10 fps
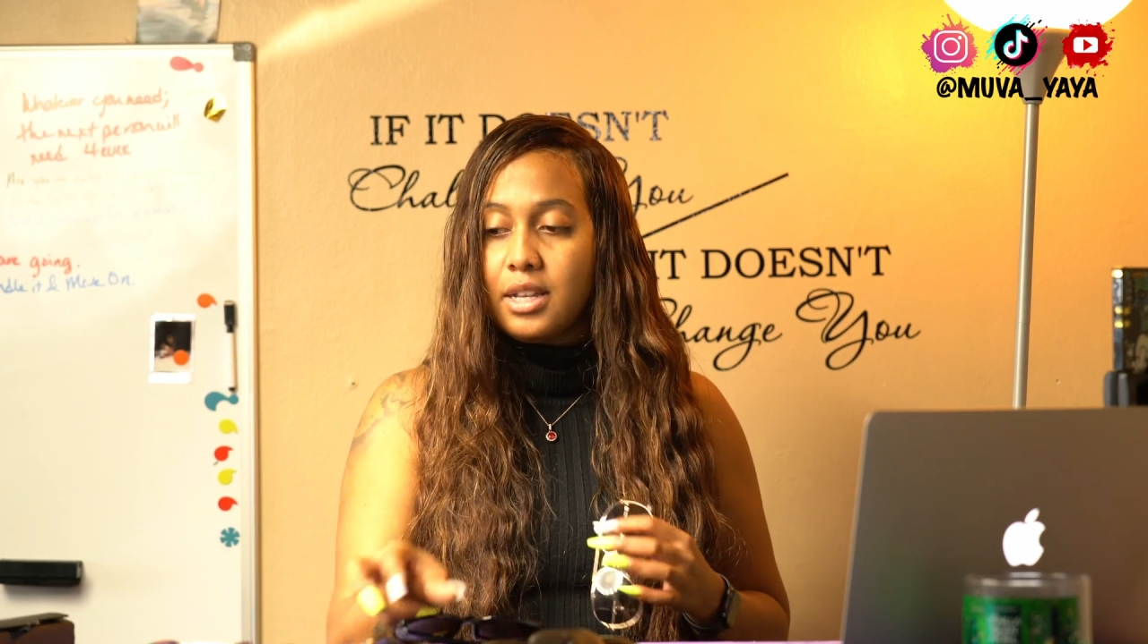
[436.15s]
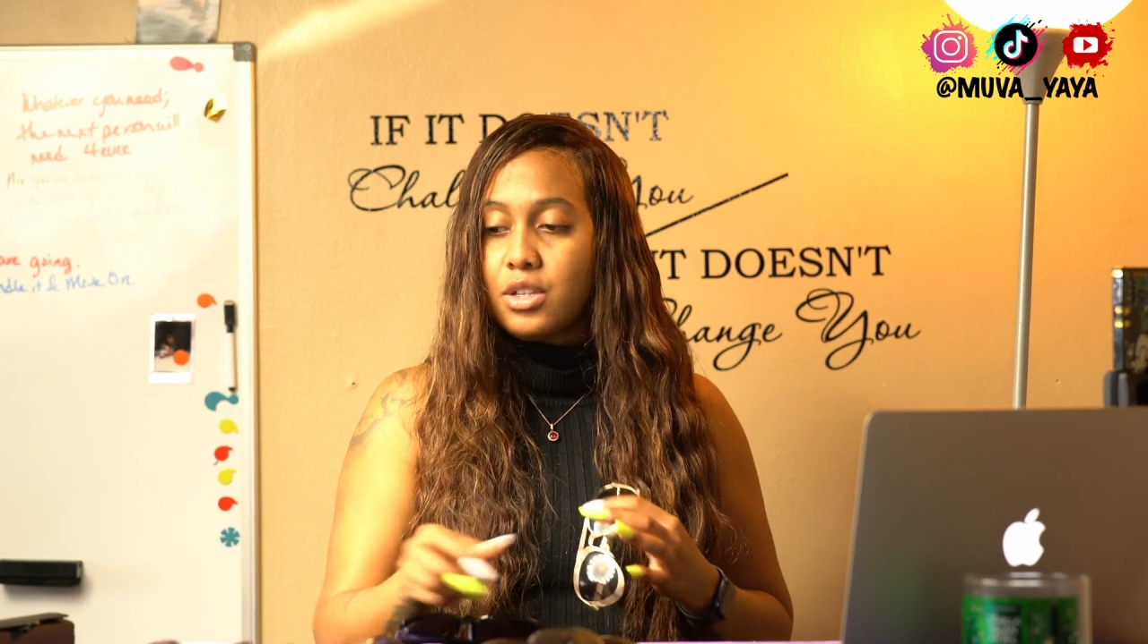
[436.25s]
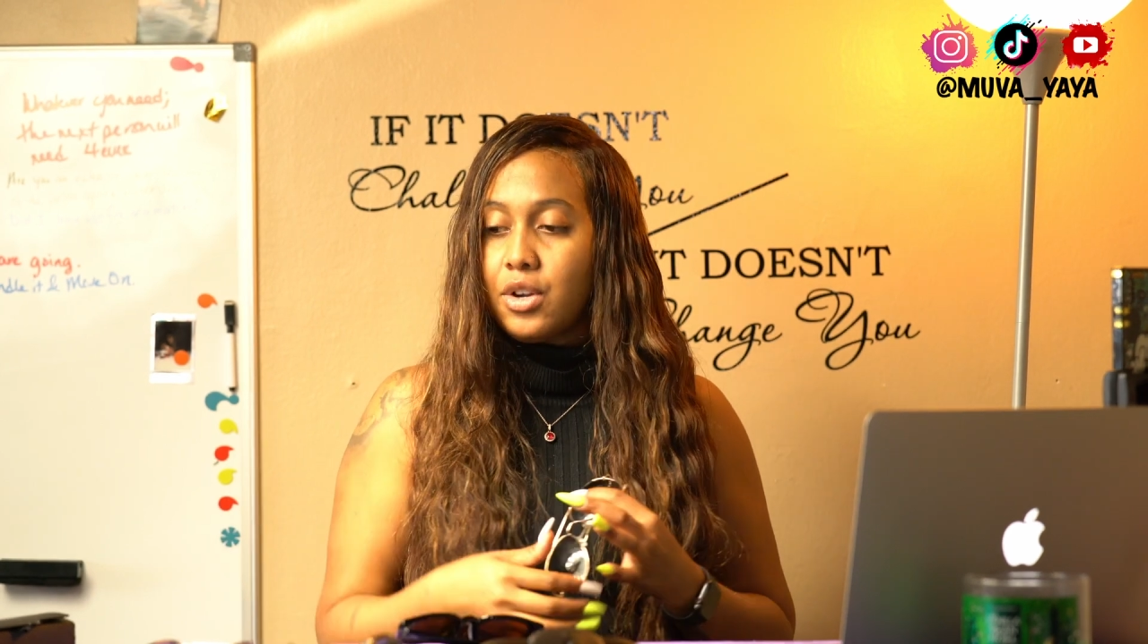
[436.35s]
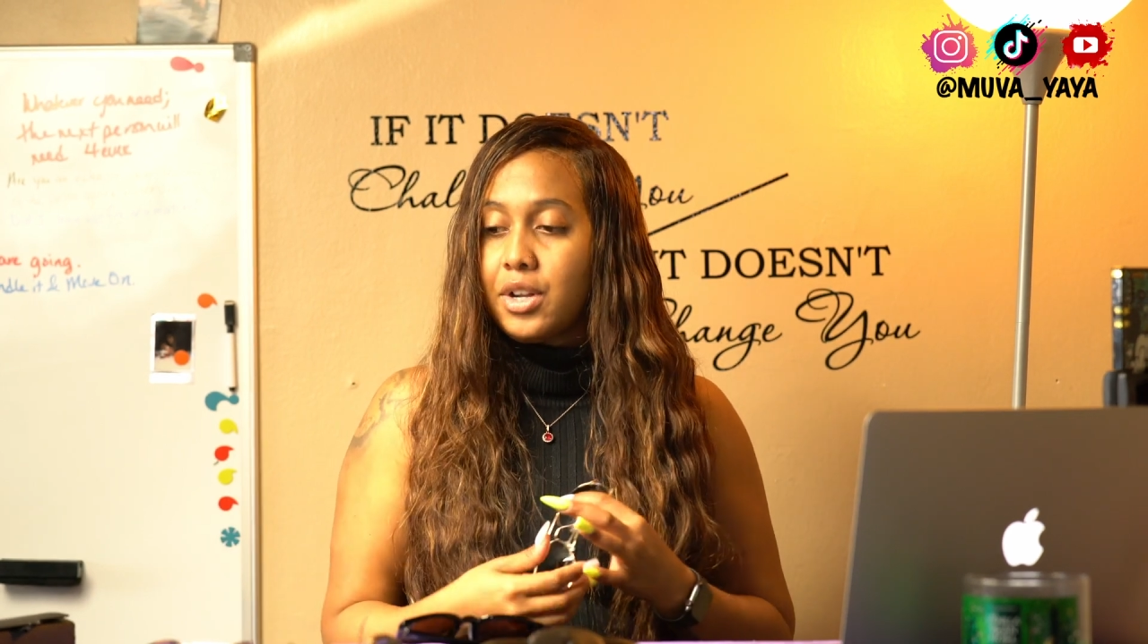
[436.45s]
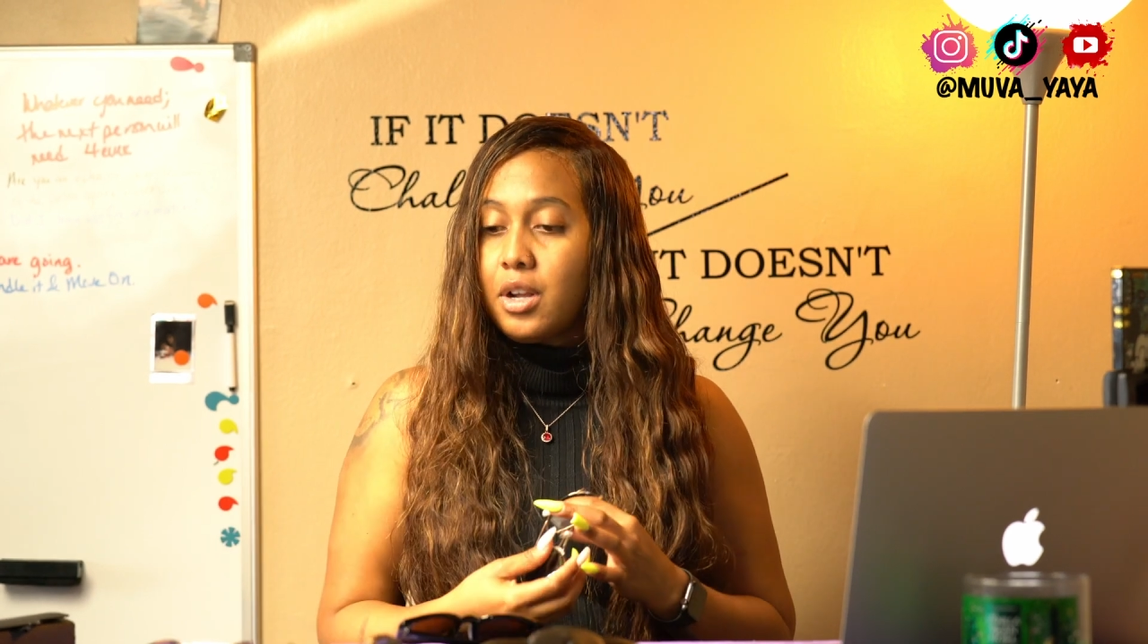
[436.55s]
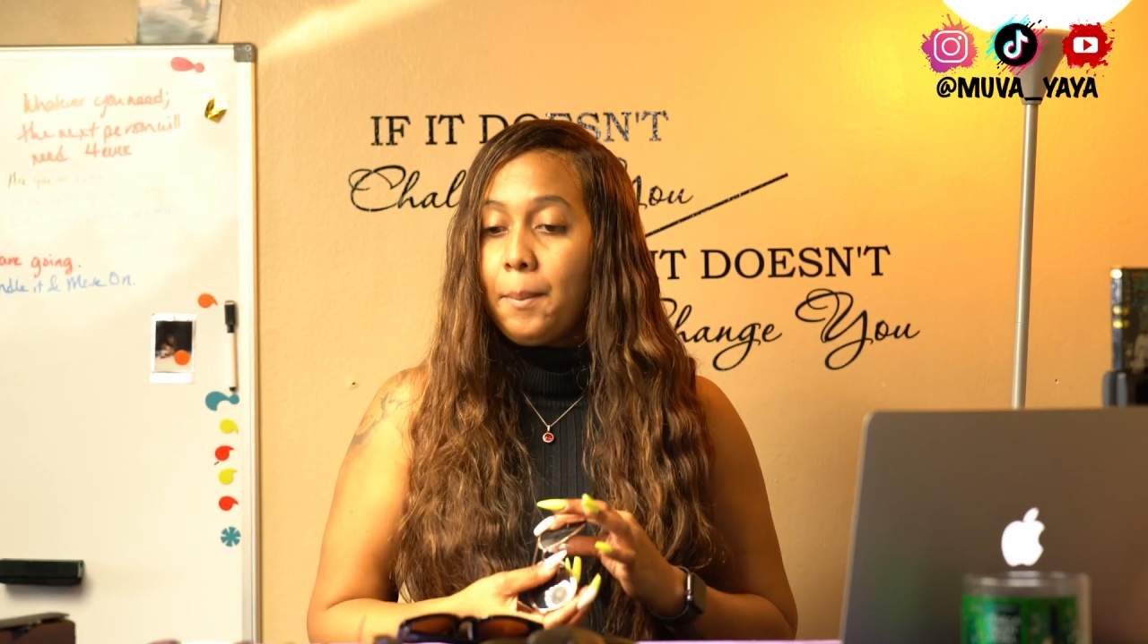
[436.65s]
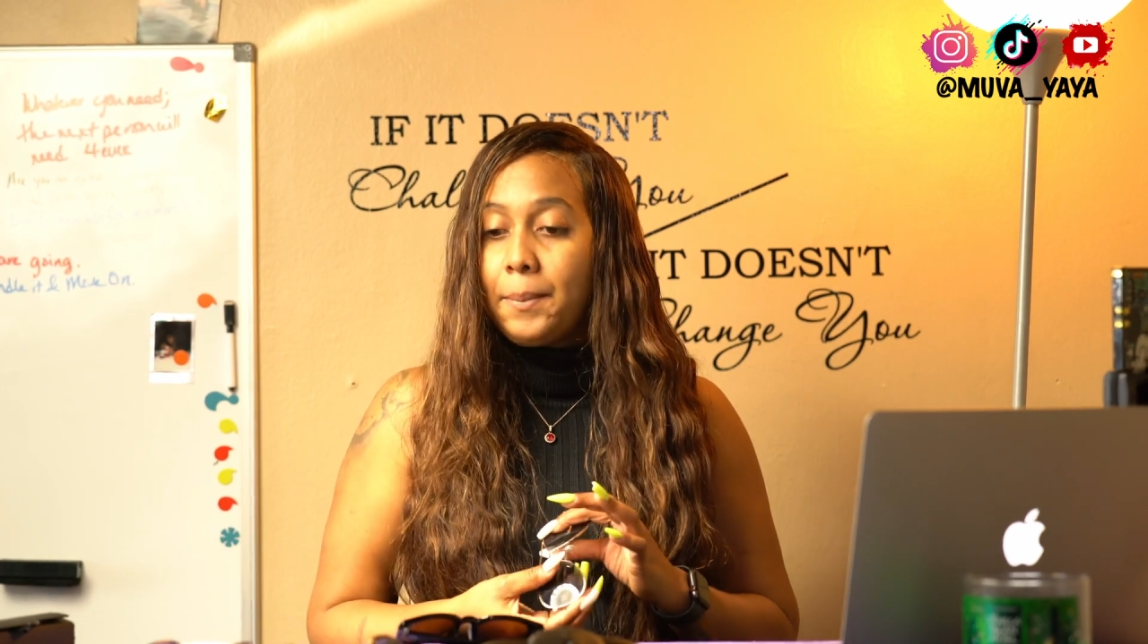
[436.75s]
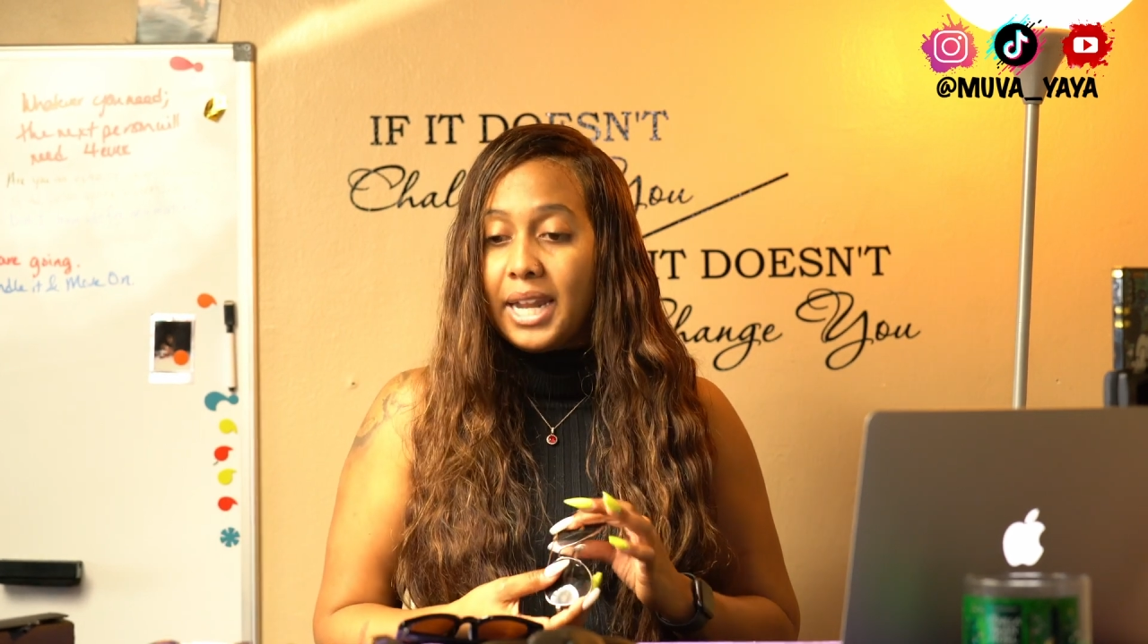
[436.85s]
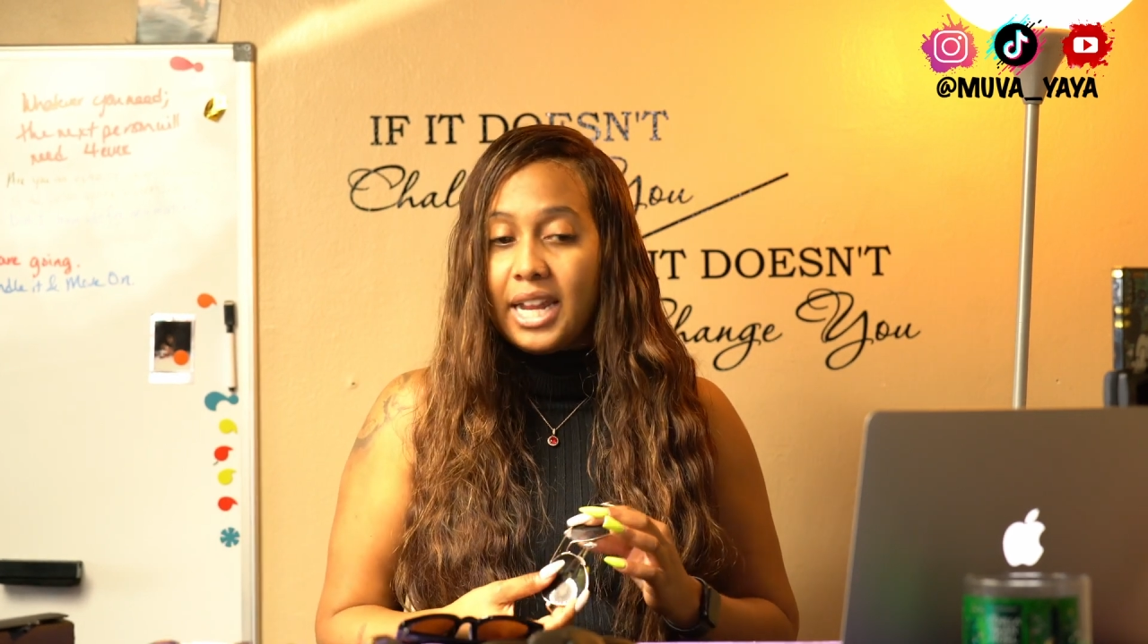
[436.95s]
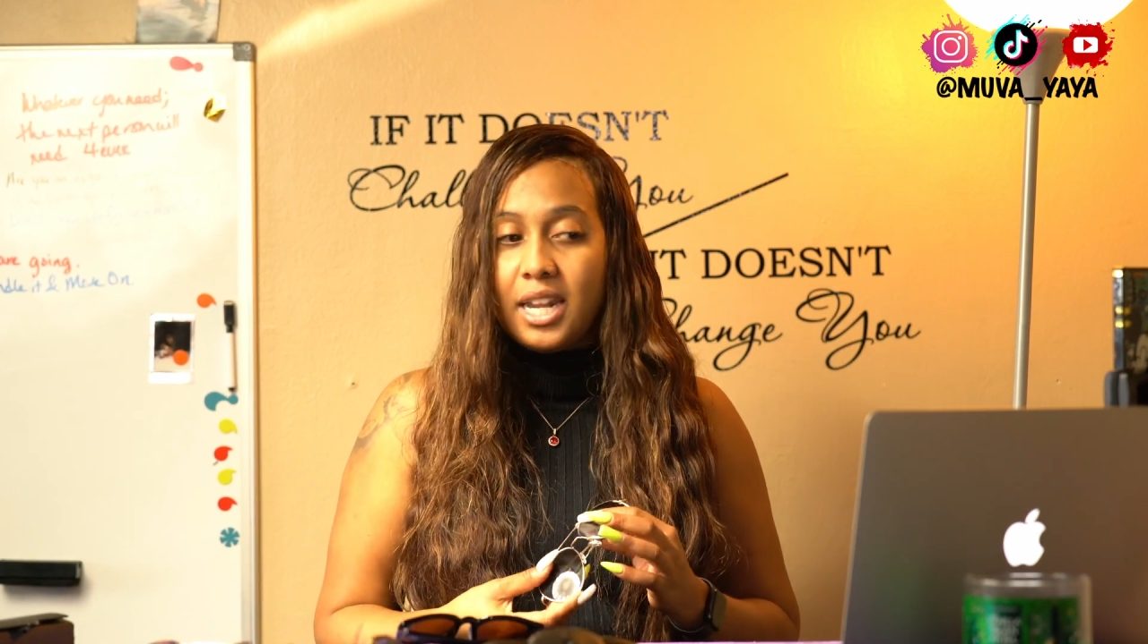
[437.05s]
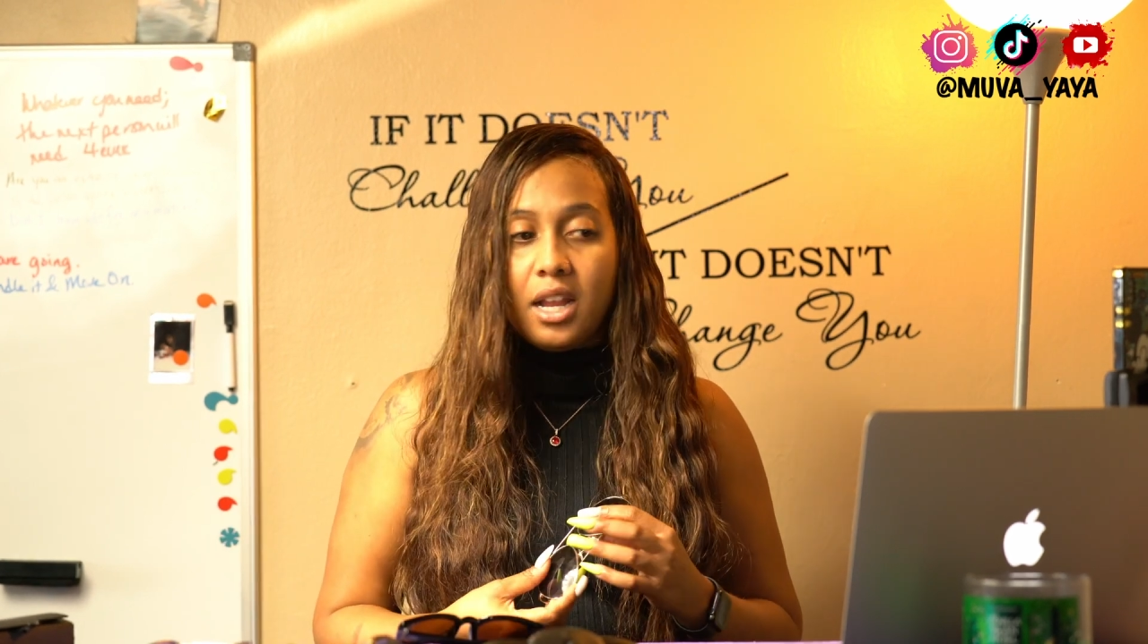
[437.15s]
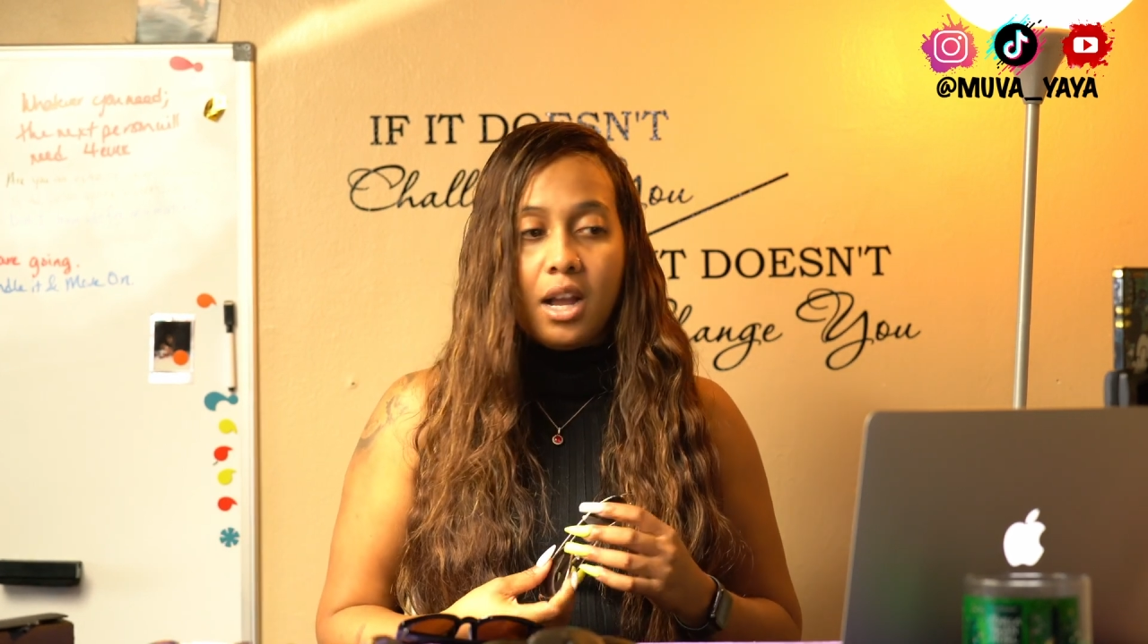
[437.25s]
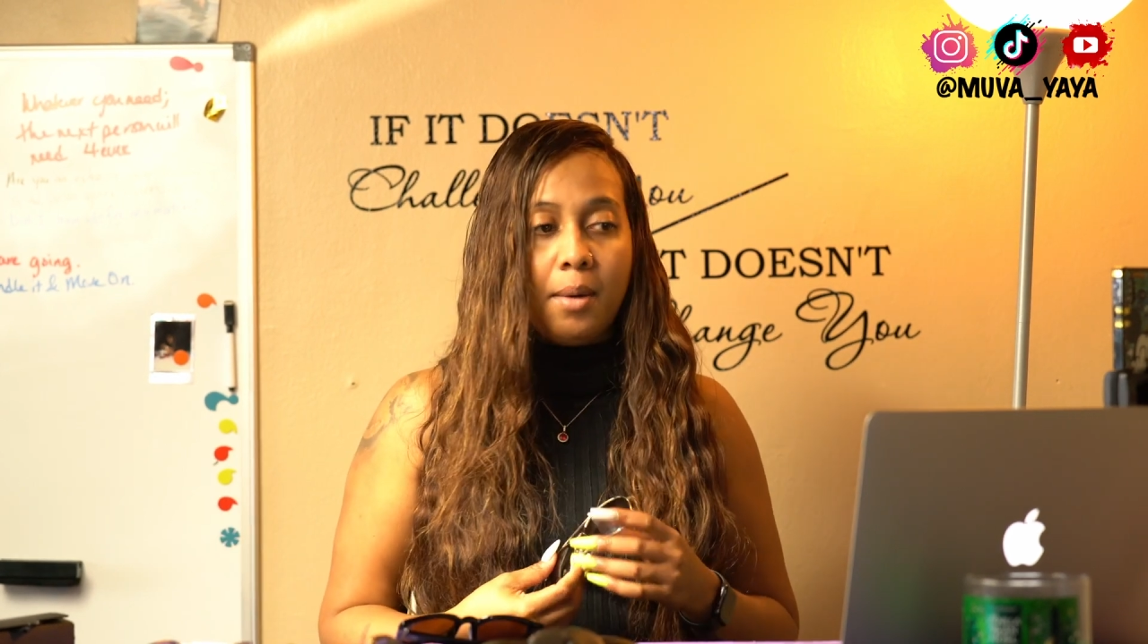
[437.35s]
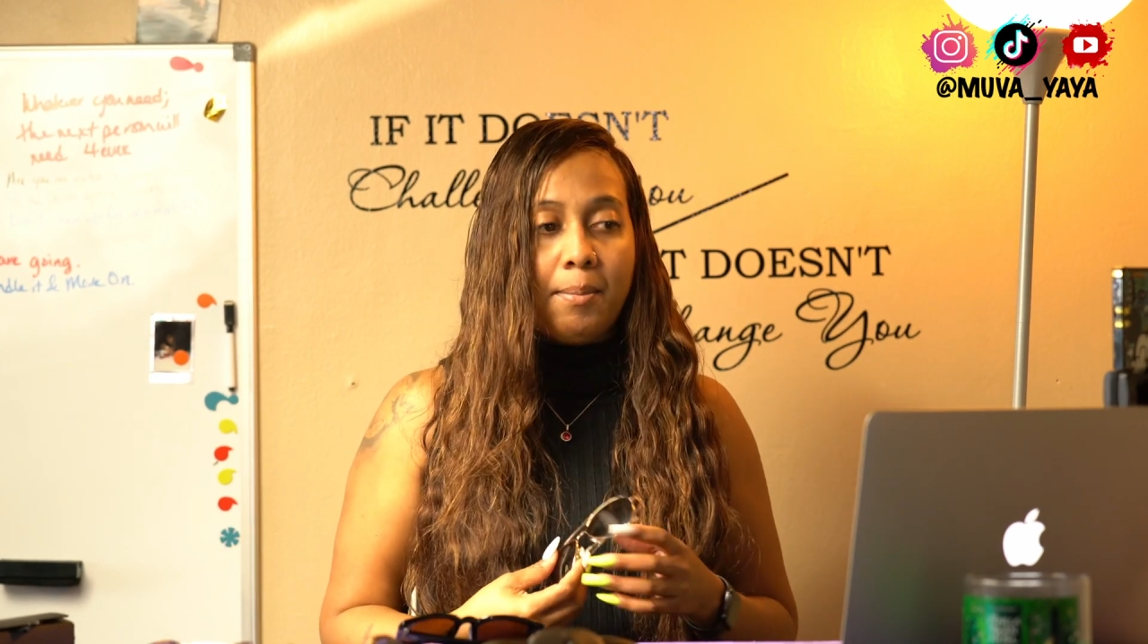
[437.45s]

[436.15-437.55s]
I started complaining